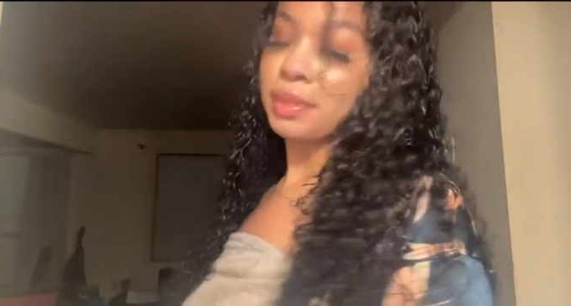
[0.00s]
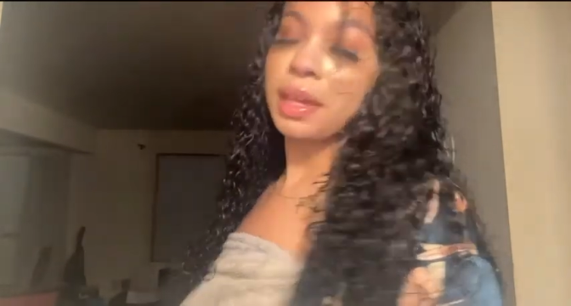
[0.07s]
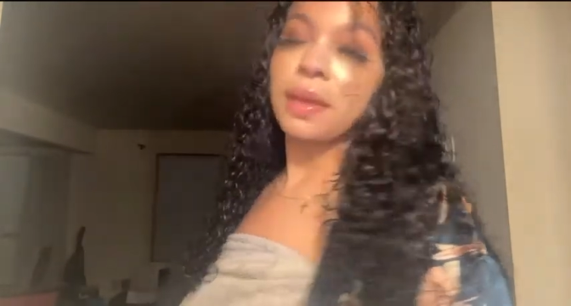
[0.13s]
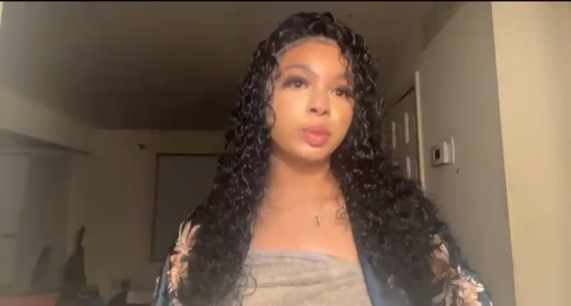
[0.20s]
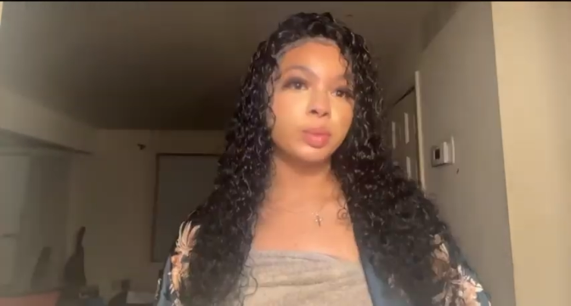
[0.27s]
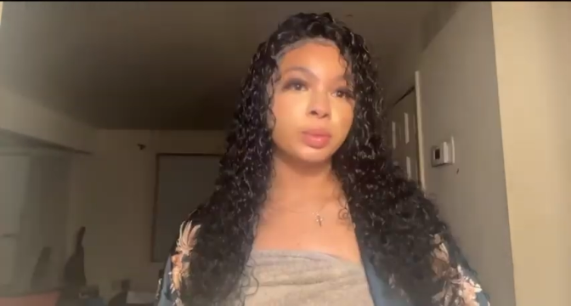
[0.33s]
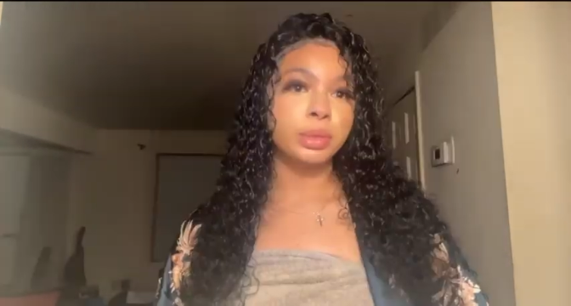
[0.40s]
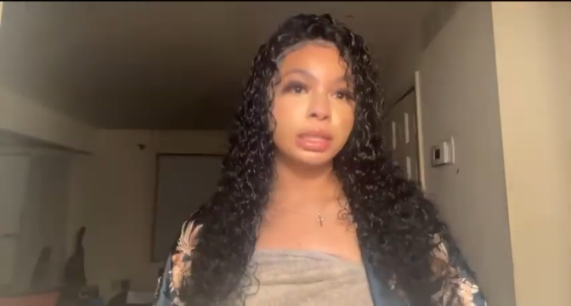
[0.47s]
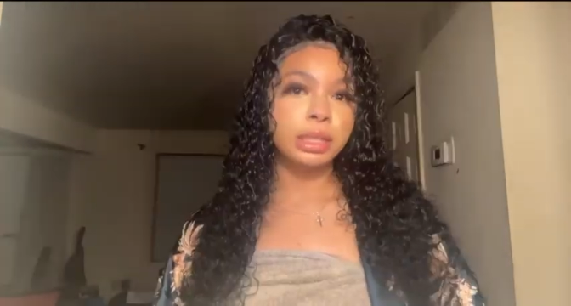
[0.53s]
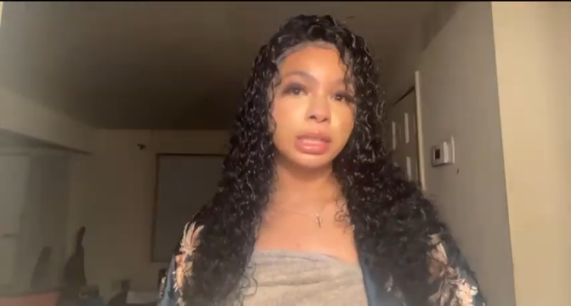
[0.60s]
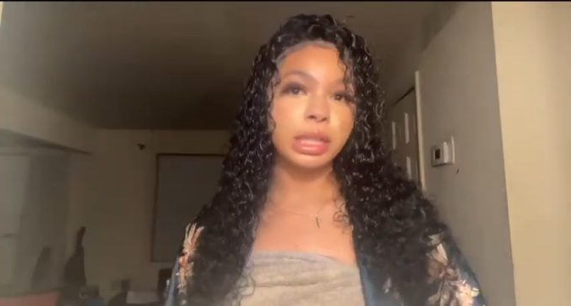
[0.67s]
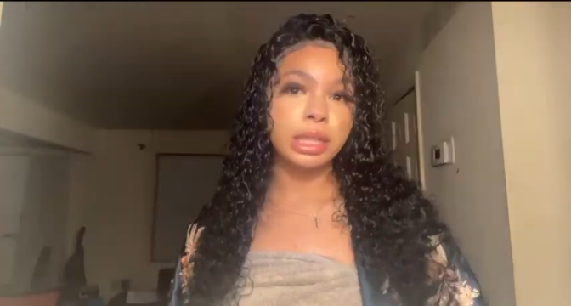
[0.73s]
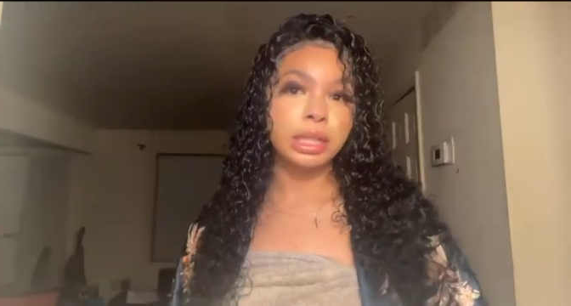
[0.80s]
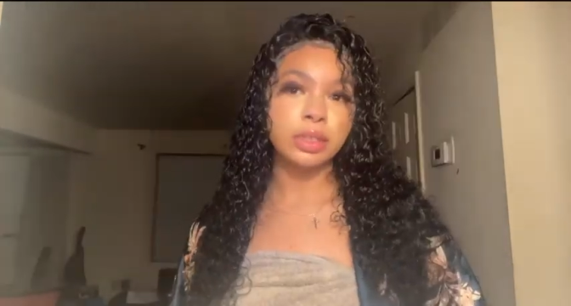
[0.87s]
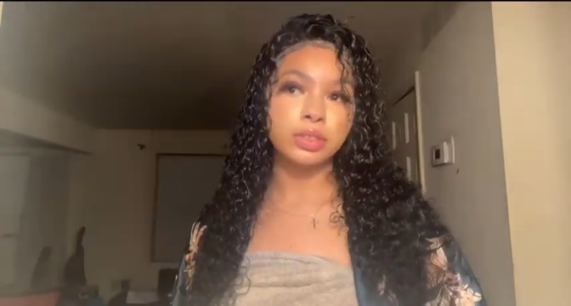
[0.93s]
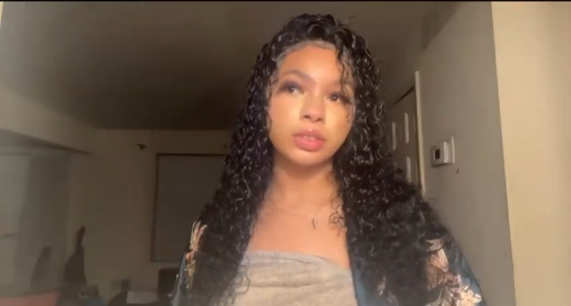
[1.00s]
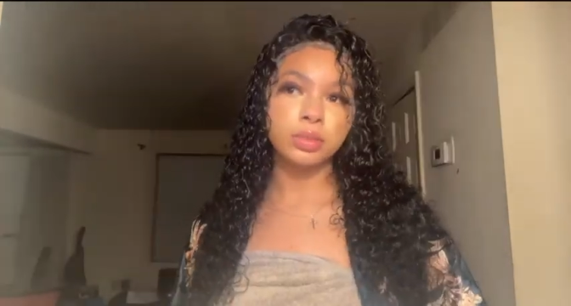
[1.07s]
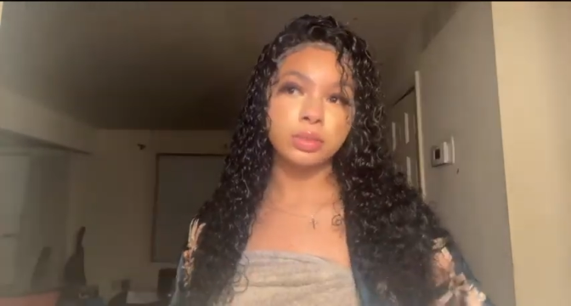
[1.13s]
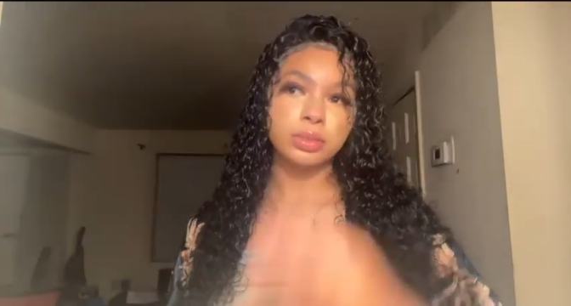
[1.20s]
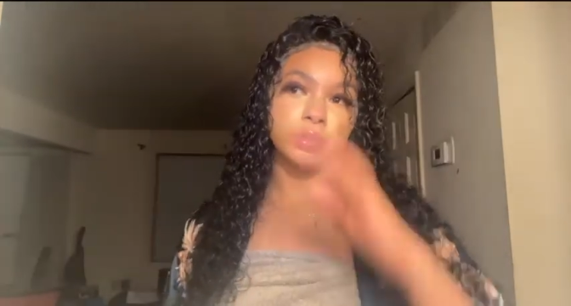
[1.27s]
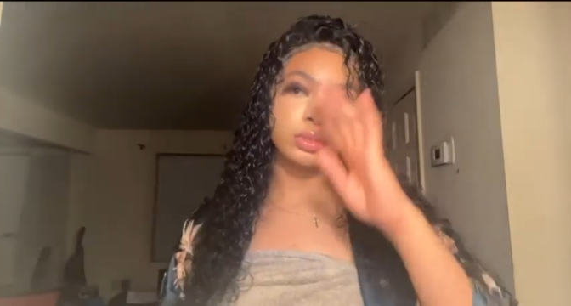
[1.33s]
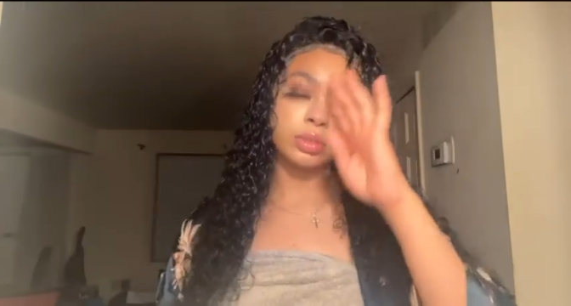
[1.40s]
it's really an
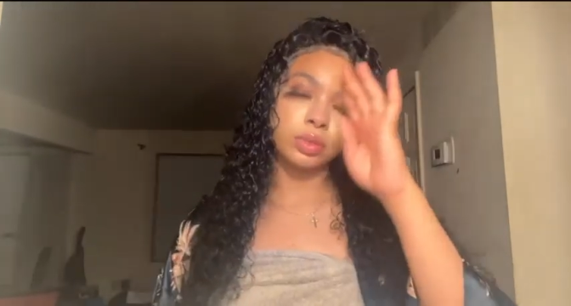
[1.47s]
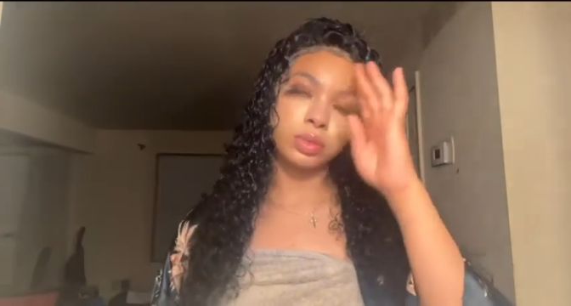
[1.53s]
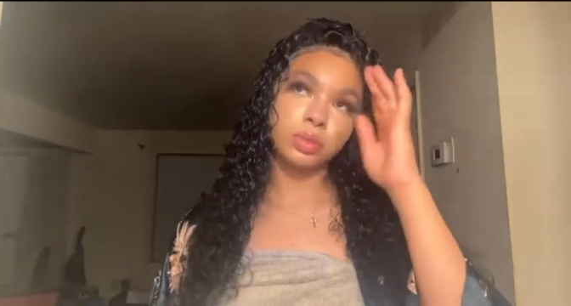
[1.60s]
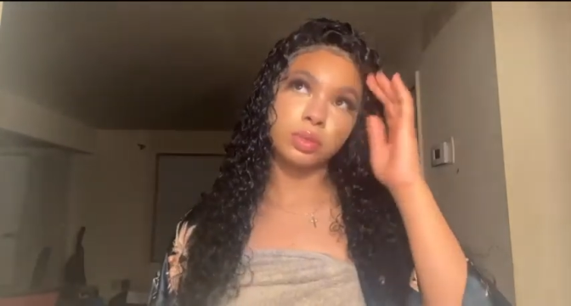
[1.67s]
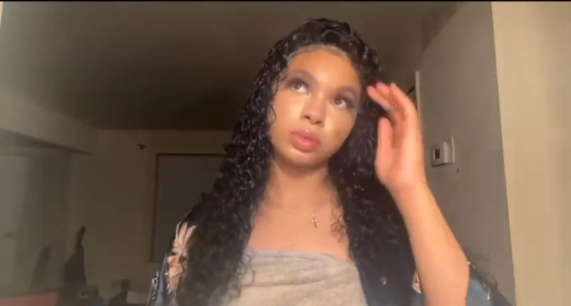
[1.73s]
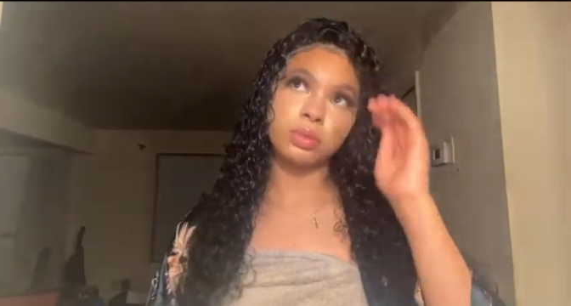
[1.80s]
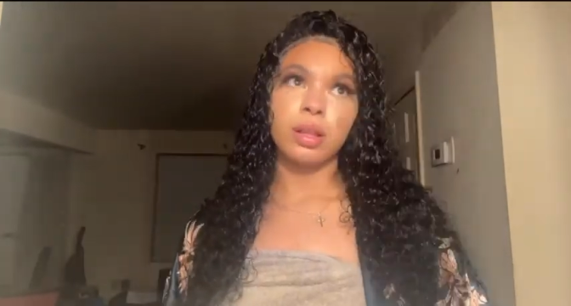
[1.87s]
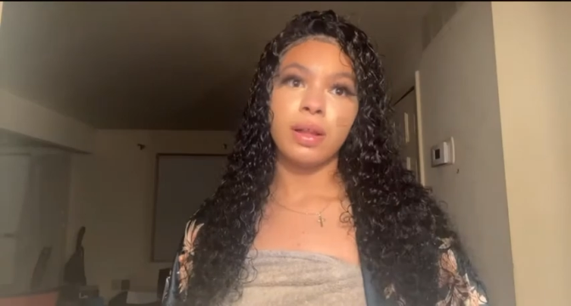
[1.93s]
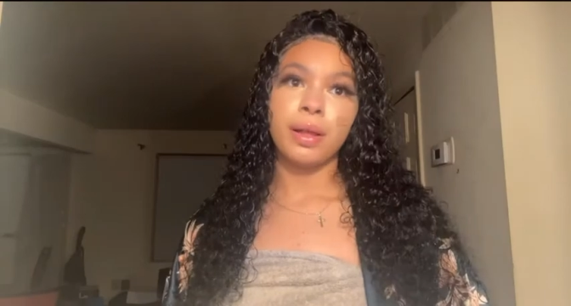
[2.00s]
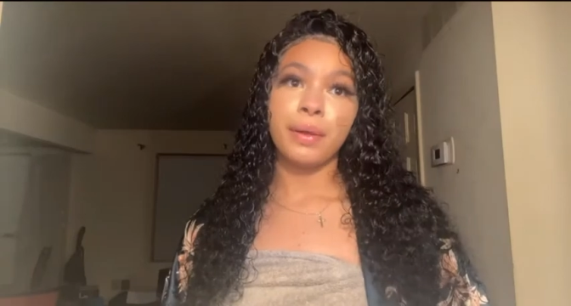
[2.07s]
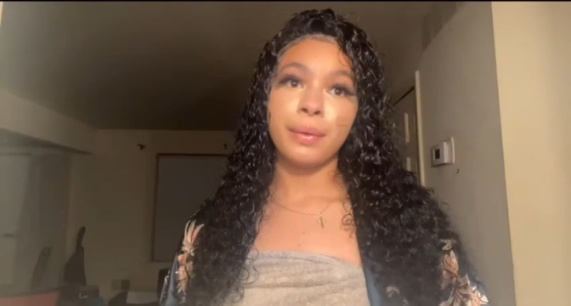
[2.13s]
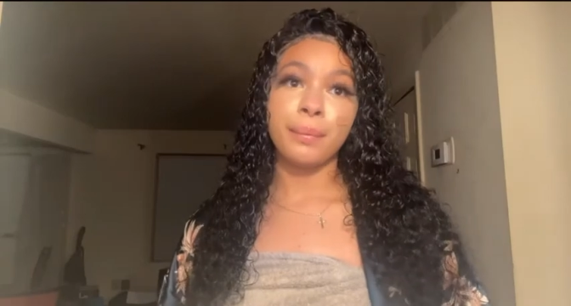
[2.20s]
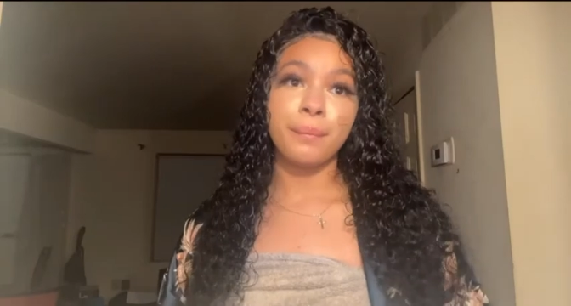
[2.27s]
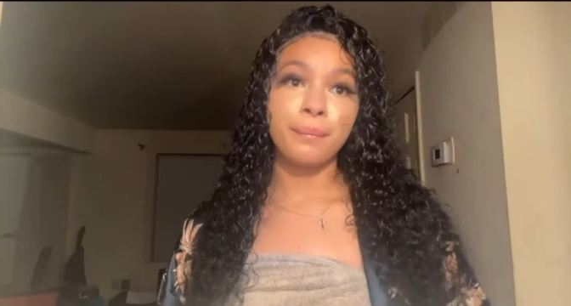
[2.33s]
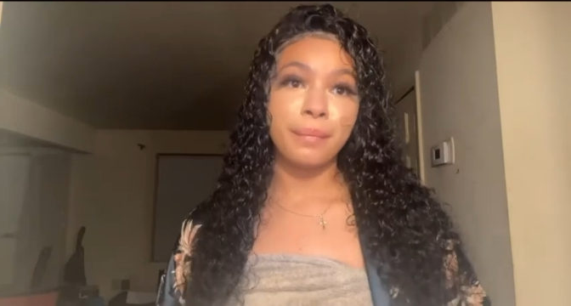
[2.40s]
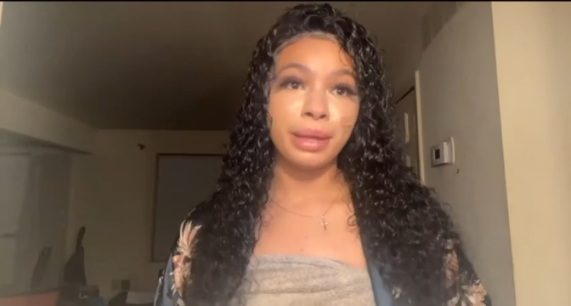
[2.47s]
intro to um,